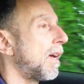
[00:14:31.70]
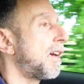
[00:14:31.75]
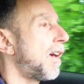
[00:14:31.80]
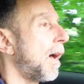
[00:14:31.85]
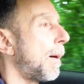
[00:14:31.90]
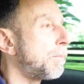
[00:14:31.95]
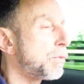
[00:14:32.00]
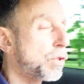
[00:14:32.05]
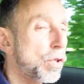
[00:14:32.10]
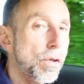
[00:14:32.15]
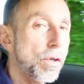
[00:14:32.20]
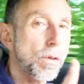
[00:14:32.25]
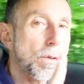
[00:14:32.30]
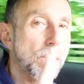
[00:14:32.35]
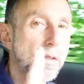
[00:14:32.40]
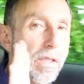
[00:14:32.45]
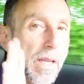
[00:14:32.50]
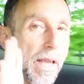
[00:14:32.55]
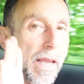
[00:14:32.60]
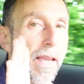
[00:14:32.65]
Cup
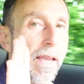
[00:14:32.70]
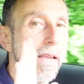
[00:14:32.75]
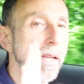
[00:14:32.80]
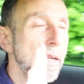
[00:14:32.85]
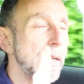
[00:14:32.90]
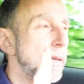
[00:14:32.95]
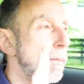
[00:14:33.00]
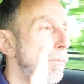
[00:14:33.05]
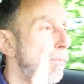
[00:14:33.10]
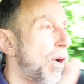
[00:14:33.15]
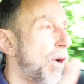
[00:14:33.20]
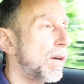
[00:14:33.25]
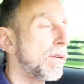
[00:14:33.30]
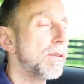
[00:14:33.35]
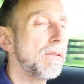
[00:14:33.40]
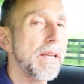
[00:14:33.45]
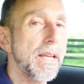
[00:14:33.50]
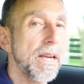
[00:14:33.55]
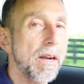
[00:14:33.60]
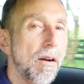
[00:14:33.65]
2s in
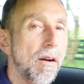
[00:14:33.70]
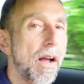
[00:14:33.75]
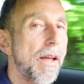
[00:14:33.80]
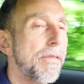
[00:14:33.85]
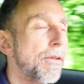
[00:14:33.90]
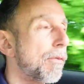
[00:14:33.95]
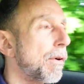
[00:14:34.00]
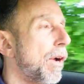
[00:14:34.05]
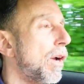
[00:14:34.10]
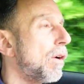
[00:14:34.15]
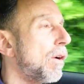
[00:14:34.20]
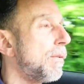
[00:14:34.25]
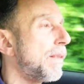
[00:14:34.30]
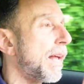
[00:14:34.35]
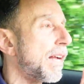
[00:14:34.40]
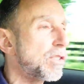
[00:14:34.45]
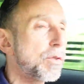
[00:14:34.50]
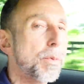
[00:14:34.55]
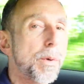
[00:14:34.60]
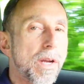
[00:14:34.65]
puddling or on the road,
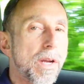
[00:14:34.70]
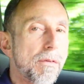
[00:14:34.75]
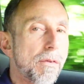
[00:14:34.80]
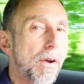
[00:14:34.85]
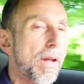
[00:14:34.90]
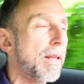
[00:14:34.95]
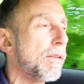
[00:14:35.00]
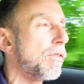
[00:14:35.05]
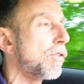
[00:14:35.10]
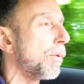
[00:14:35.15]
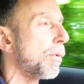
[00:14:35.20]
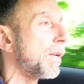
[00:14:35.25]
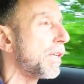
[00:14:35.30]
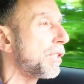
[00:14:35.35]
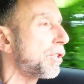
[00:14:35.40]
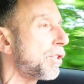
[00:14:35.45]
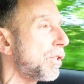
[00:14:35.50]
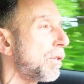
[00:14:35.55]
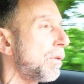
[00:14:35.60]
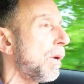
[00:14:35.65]
that's where you run into an
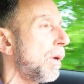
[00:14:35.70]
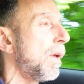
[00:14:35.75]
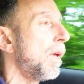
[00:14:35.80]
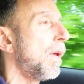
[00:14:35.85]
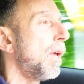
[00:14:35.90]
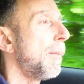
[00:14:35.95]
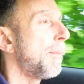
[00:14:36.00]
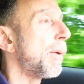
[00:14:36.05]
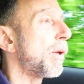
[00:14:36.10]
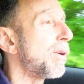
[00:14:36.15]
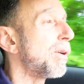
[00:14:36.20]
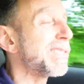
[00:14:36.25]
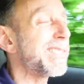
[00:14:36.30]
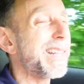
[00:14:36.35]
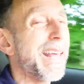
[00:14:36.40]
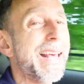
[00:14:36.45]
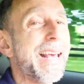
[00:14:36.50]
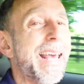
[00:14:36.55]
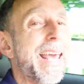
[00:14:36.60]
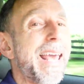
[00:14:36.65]
issue, because
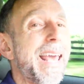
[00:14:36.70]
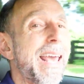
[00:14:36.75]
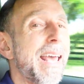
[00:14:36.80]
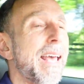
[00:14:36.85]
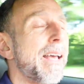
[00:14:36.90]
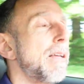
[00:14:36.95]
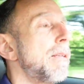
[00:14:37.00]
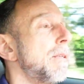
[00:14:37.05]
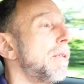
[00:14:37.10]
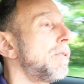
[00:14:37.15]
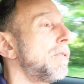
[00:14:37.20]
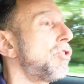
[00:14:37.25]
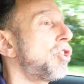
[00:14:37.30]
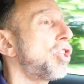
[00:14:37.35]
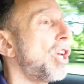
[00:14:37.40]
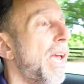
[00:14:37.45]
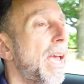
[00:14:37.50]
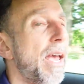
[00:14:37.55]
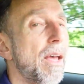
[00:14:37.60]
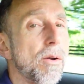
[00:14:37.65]
they can't
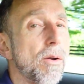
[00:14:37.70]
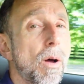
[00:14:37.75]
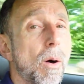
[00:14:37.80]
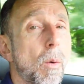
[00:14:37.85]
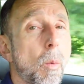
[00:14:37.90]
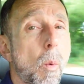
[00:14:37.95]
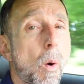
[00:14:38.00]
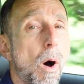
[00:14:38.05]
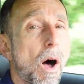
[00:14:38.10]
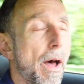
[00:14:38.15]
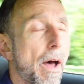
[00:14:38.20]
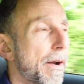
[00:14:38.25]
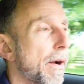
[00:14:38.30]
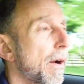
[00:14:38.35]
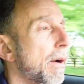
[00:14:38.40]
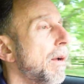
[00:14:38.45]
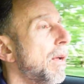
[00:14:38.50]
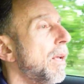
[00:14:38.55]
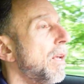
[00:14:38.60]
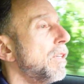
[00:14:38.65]
channel
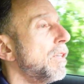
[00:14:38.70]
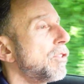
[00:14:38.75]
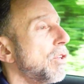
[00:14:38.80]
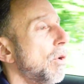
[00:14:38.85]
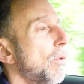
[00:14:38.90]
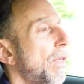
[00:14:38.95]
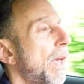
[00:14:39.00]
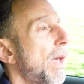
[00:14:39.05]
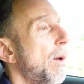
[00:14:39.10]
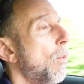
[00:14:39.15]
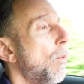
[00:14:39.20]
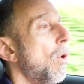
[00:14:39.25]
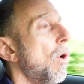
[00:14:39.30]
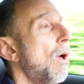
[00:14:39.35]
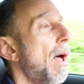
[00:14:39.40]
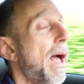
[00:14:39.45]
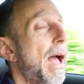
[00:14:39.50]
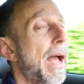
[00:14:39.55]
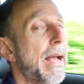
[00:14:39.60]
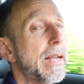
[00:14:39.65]
water. So they will
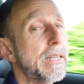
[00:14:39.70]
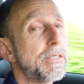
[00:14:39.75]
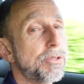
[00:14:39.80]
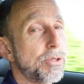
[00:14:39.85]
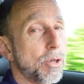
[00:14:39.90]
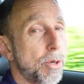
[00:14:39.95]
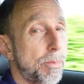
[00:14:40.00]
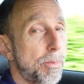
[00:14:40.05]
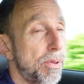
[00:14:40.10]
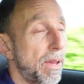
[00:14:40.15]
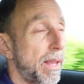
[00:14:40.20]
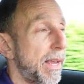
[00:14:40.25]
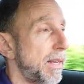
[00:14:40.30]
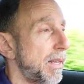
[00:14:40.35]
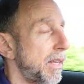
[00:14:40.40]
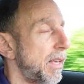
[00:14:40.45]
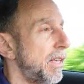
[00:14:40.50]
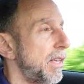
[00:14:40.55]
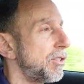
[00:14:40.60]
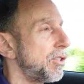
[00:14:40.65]

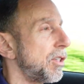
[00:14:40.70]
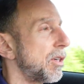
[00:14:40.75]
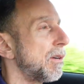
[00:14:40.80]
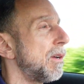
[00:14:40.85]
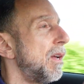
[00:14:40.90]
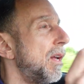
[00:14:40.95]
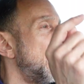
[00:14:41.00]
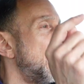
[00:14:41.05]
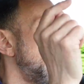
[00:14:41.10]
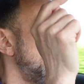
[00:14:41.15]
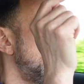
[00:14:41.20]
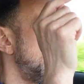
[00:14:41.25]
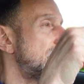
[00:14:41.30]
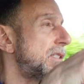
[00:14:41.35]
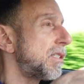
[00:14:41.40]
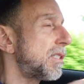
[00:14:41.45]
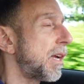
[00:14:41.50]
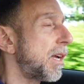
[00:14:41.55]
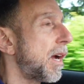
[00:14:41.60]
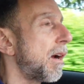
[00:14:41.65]
hydroplane easier.
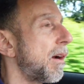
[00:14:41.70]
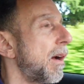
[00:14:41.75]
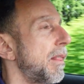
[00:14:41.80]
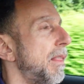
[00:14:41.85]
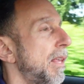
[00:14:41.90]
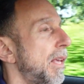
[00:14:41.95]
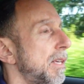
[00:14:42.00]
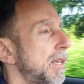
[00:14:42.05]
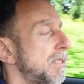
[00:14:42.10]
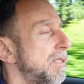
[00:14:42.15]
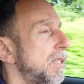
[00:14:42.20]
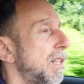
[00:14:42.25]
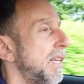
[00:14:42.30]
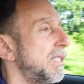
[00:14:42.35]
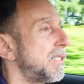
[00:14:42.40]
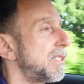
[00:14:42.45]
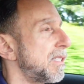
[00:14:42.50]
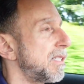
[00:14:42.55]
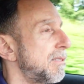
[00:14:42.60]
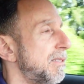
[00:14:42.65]
This tire, I think, is
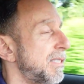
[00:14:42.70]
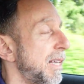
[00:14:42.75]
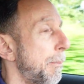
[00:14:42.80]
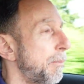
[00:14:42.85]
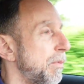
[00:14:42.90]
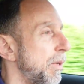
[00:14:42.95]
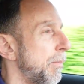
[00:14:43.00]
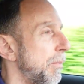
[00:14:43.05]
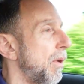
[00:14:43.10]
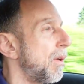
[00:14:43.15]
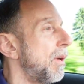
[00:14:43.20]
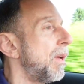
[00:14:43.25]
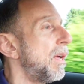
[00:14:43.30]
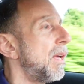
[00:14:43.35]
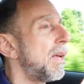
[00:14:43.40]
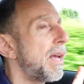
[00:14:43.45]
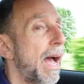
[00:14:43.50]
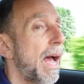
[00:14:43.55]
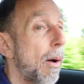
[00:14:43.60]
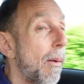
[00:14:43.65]
less susceptible.
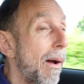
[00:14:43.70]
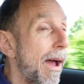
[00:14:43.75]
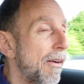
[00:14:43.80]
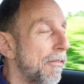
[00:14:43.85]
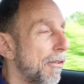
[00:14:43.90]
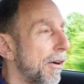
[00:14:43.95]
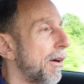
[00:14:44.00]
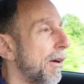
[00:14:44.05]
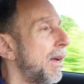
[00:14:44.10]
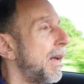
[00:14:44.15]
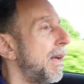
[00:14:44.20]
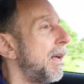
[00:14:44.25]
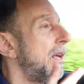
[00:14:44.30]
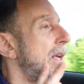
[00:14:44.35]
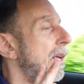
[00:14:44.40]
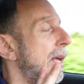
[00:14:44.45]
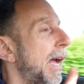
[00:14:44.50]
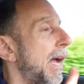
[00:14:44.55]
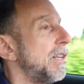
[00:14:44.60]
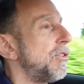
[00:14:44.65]
However,
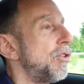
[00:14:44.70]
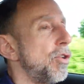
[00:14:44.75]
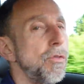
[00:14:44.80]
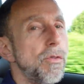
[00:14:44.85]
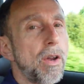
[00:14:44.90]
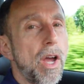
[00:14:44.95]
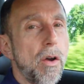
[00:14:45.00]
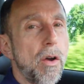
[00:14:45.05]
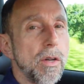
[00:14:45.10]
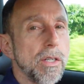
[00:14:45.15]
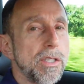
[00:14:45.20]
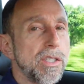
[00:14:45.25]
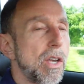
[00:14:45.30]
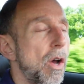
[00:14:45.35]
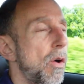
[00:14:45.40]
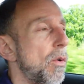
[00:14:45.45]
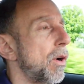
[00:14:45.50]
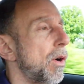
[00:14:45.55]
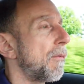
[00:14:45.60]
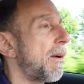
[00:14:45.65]
I do notice
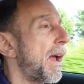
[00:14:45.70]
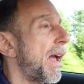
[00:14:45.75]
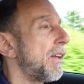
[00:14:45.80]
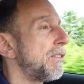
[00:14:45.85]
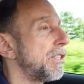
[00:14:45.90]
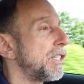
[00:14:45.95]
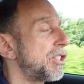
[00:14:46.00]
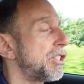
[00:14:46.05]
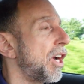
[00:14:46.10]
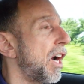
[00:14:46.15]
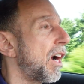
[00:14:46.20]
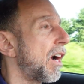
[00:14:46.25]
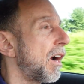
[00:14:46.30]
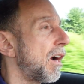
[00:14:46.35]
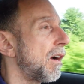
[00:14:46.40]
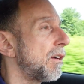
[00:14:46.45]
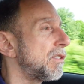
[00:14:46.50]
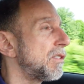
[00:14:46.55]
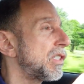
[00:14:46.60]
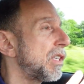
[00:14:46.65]
going around the
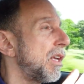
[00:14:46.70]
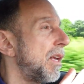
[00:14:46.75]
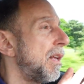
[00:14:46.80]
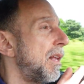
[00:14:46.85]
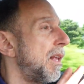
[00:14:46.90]
turns